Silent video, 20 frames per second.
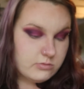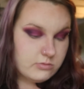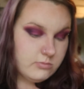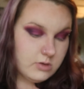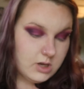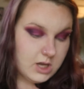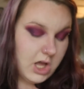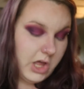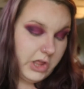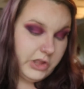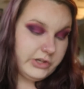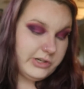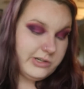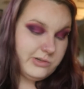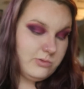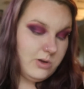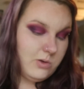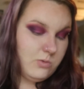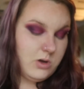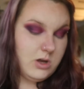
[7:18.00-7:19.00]
what color
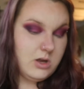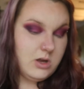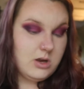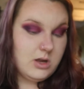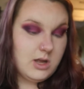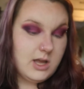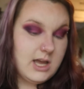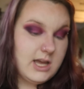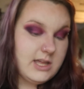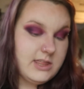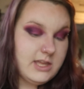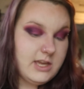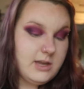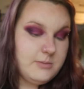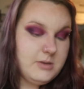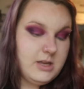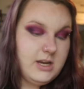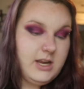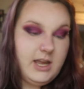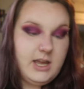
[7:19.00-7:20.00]
do I want? I think
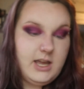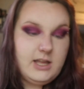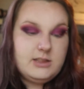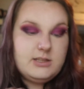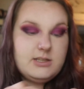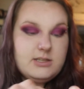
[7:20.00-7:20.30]
I'm gonna add